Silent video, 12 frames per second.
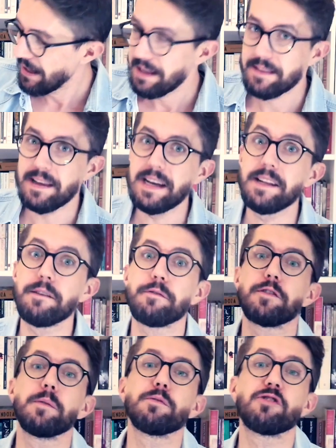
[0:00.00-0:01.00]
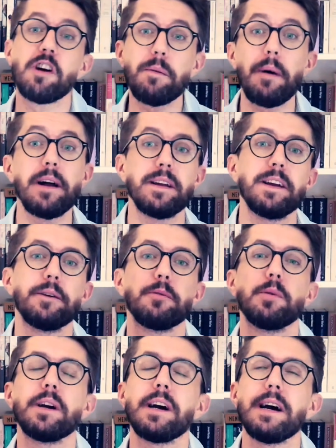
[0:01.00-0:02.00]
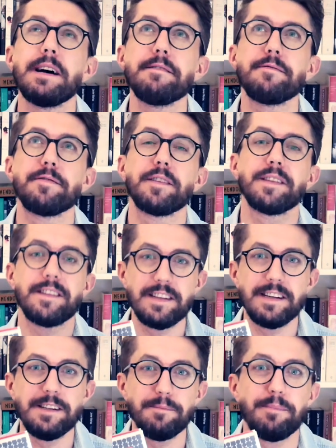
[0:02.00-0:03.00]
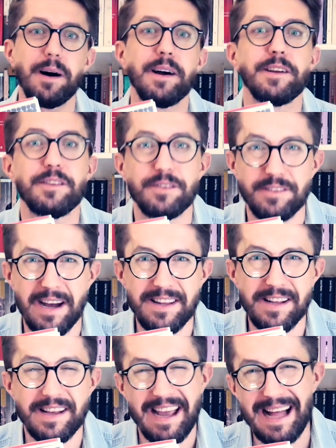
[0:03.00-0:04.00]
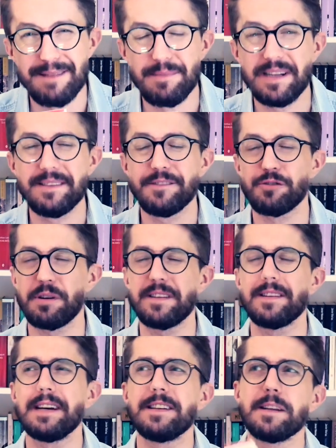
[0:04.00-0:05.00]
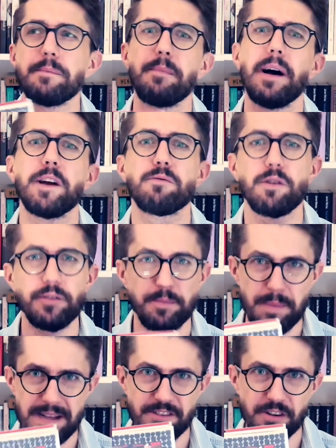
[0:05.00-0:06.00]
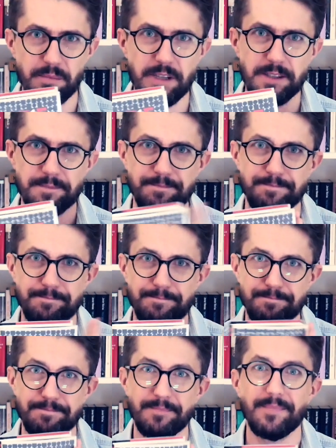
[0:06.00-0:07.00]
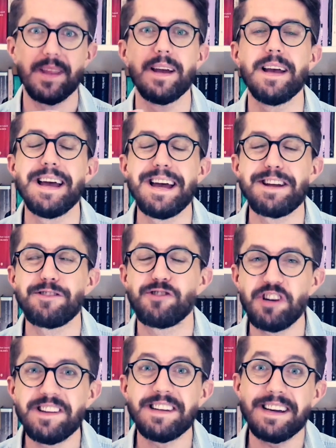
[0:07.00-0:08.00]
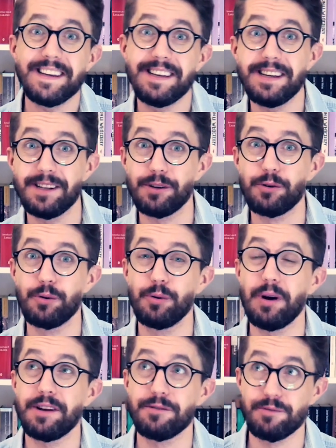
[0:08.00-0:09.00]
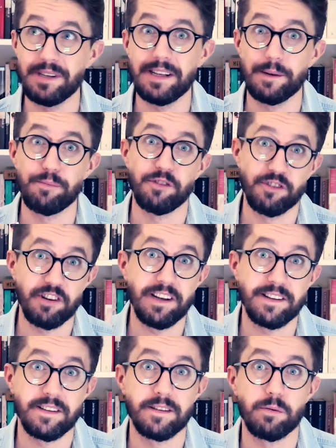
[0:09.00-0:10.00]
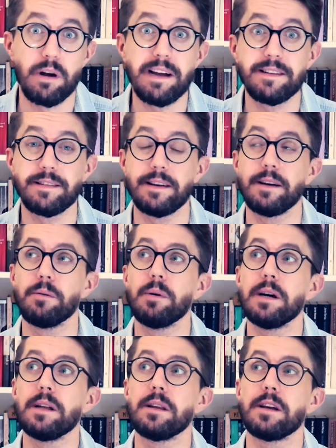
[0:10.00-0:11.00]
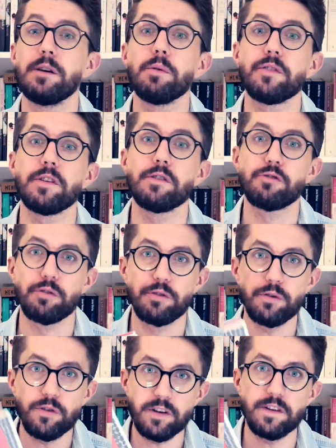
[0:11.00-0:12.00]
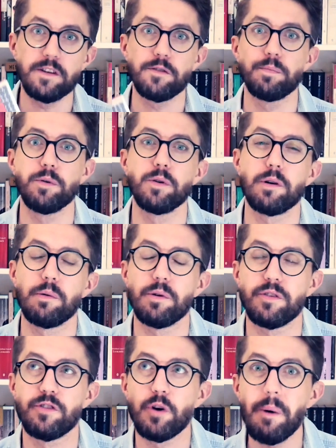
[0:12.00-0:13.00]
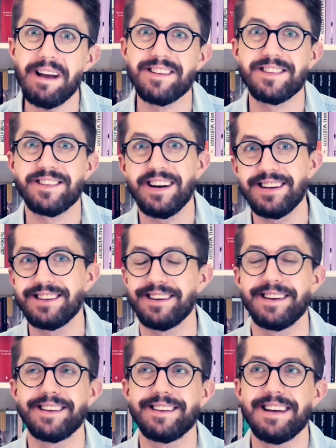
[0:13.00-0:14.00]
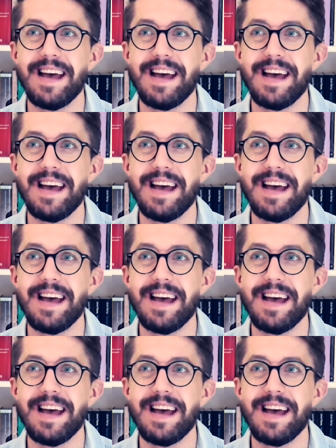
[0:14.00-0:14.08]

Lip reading: Then, from Germany, we have Till by Daniel Kellman, translated by Ross Benjamin. Jita Hill, who I really appreciate as a writer, when he was introducing this book, was so excited,